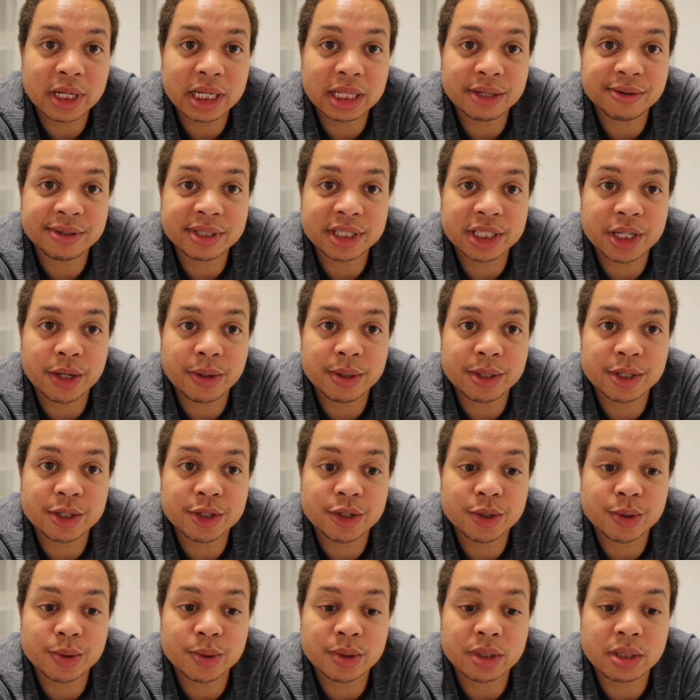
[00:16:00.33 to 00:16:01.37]
Hilary's going
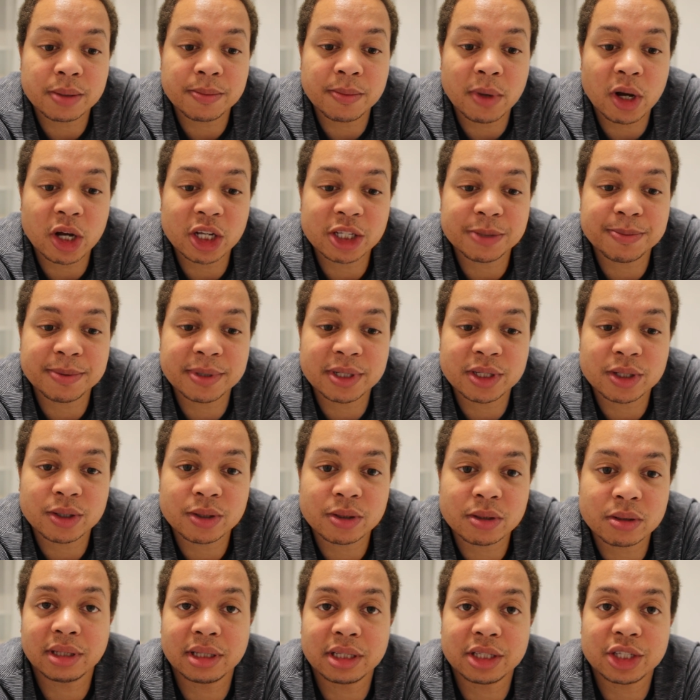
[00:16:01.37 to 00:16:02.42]
to some
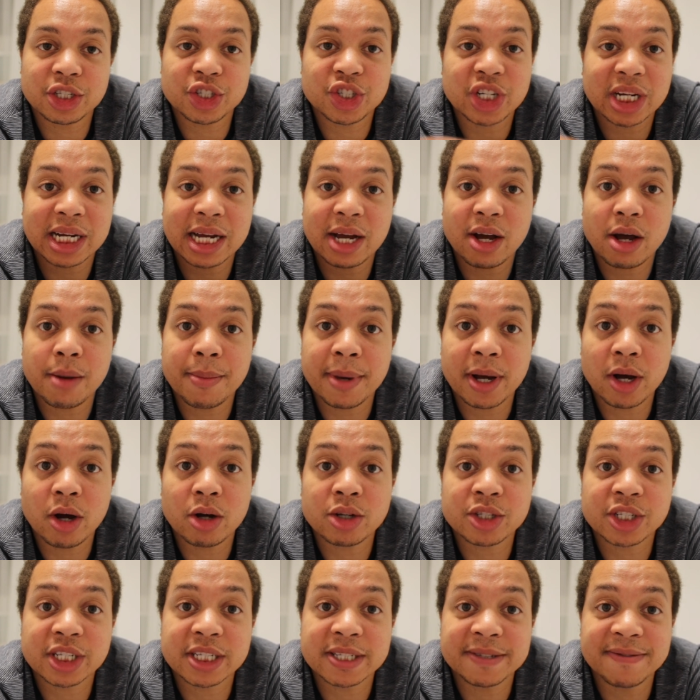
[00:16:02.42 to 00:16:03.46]
hospital to check out about
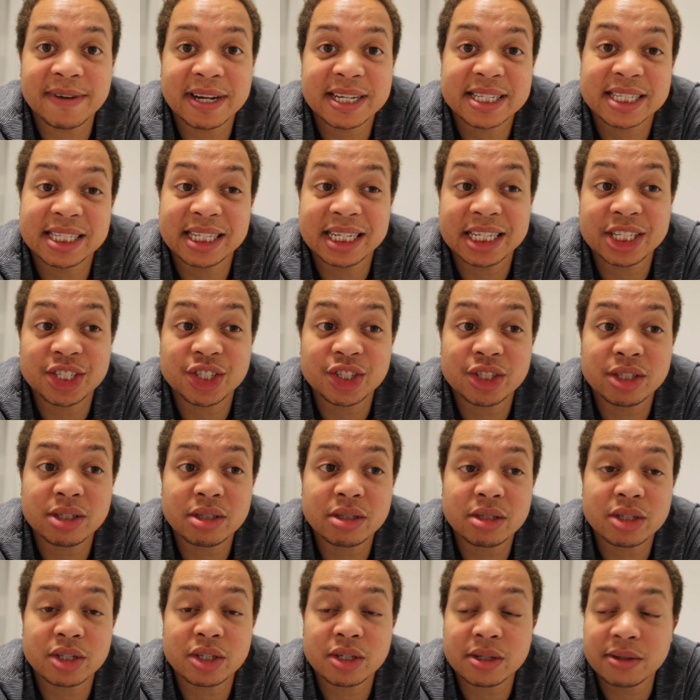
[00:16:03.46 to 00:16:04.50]
Oscar's
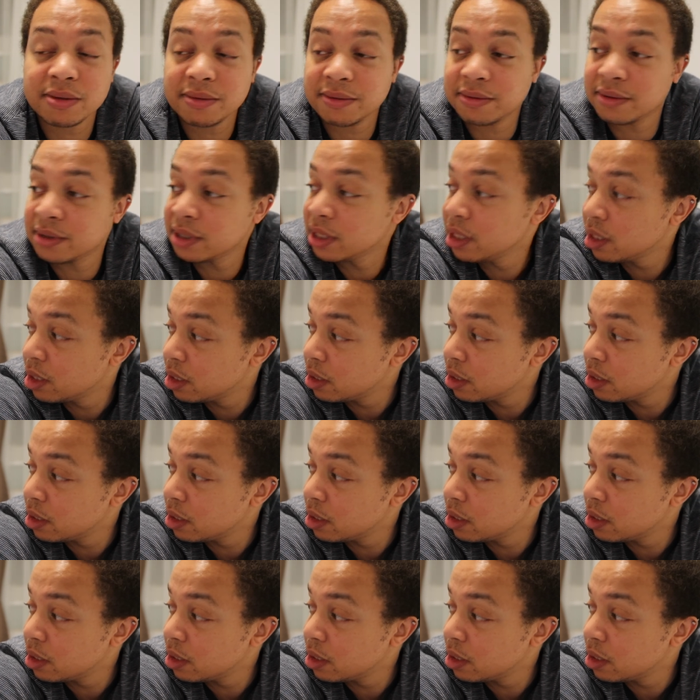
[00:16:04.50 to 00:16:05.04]
vaccination stuff,